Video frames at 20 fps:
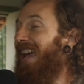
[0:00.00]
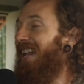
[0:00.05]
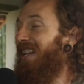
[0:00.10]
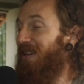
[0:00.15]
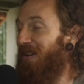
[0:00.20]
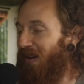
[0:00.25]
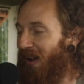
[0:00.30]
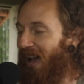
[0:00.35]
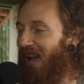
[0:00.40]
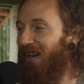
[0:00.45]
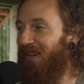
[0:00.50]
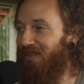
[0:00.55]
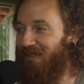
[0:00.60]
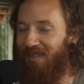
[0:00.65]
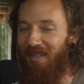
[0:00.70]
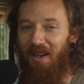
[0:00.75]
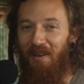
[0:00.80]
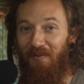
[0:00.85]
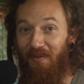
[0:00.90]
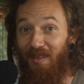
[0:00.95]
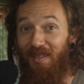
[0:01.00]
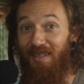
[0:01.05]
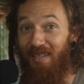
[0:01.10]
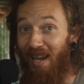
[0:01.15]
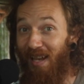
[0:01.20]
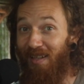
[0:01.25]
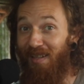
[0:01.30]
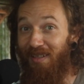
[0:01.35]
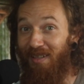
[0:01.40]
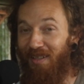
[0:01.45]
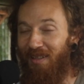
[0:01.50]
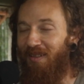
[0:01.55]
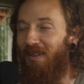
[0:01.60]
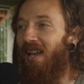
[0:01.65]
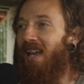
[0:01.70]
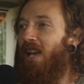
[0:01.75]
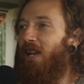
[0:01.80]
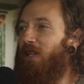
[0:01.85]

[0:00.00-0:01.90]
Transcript: and your higher self is telling you,